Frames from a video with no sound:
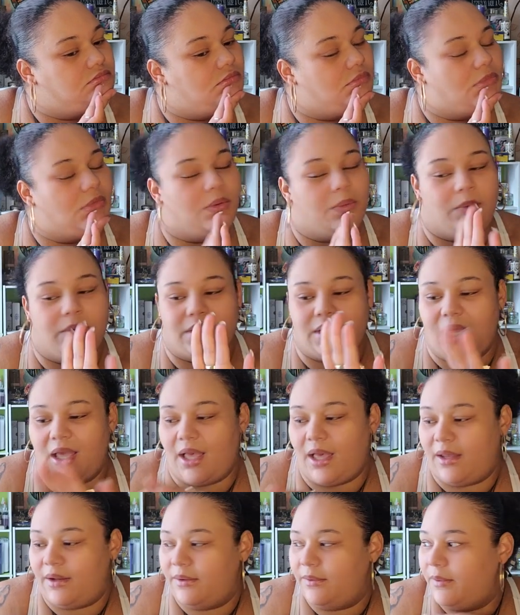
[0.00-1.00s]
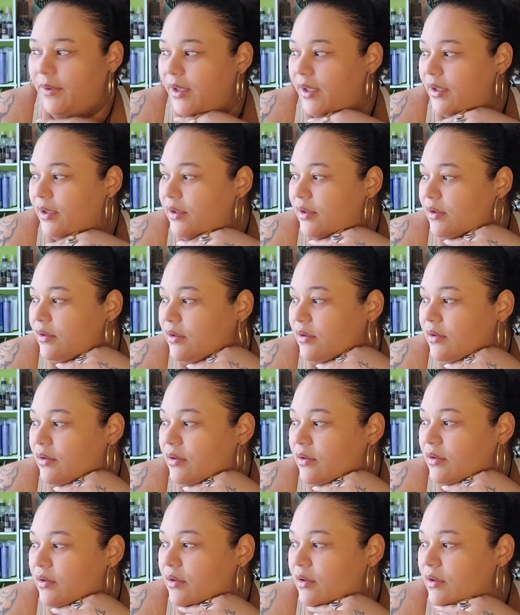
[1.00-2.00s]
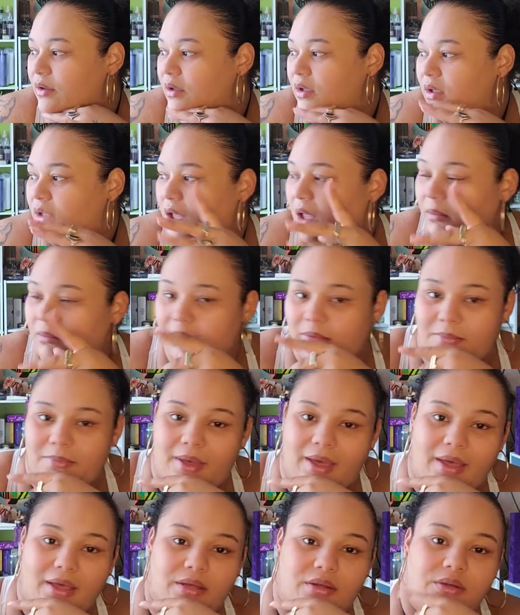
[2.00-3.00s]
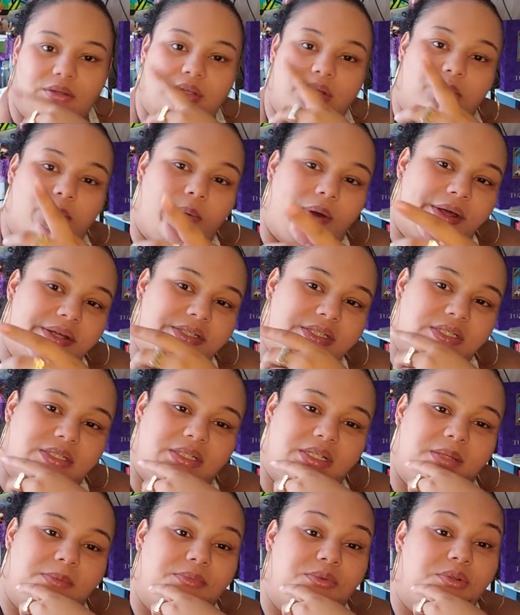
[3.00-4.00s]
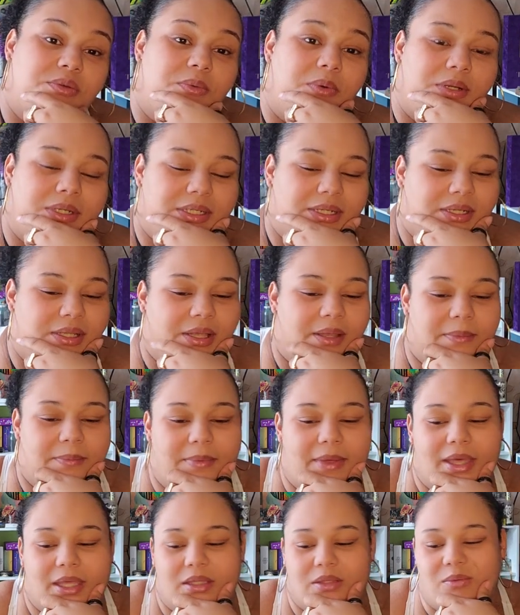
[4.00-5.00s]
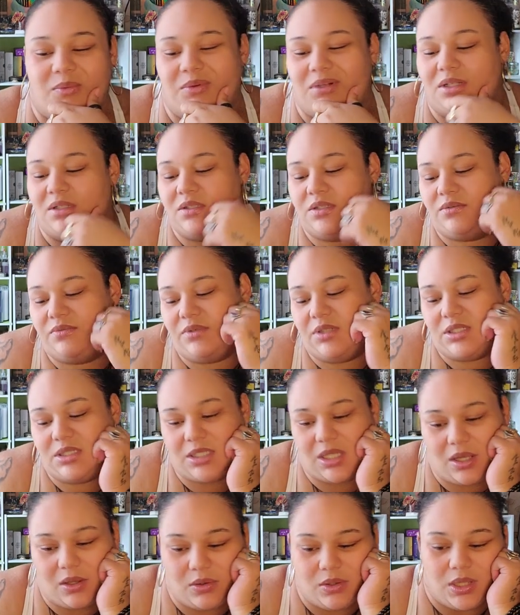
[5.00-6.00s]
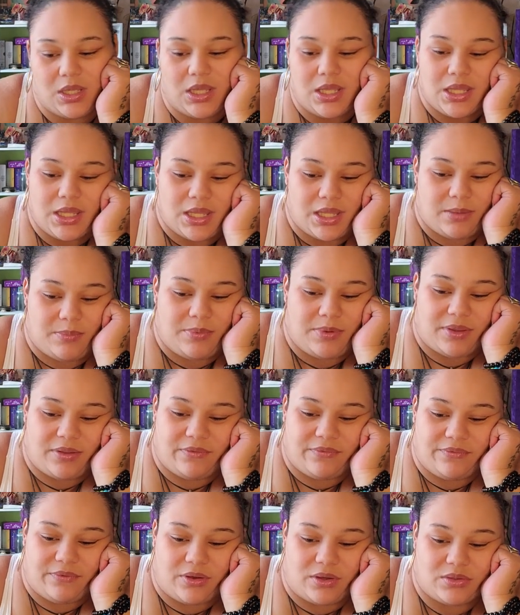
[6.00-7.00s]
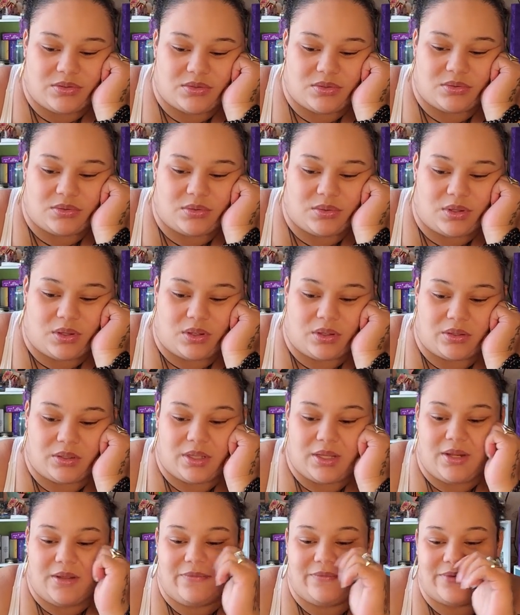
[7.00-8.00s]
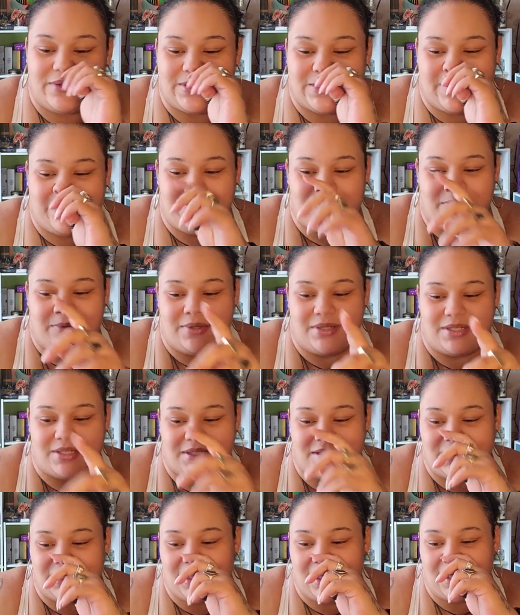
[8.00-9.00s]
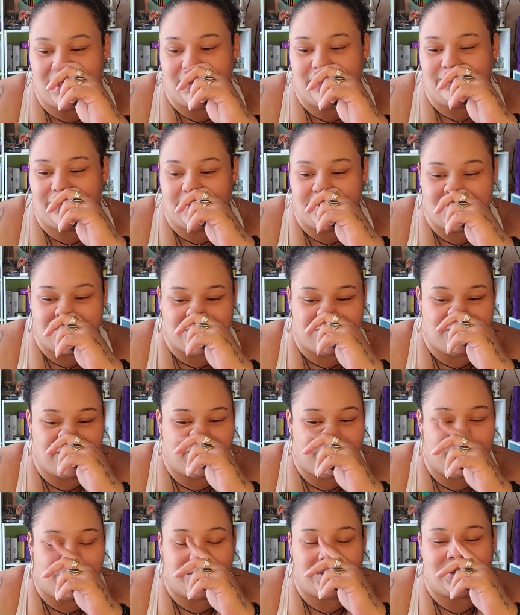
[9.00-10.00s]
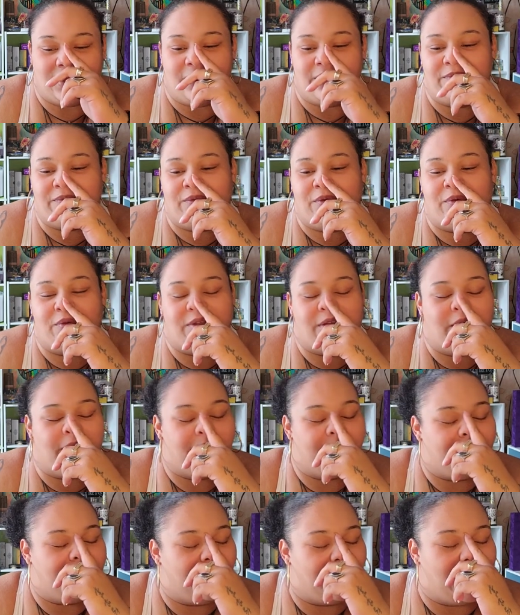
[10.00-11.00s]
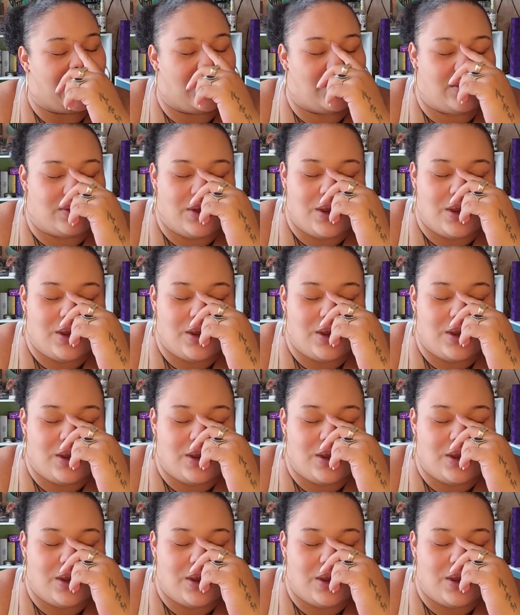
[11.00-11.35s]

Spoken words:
The one that got away, coming back, or you're watching them, you wanted to come back, you wanted to reach out, it being far too long. For some of you, this is the anniversary of when y'all fell out.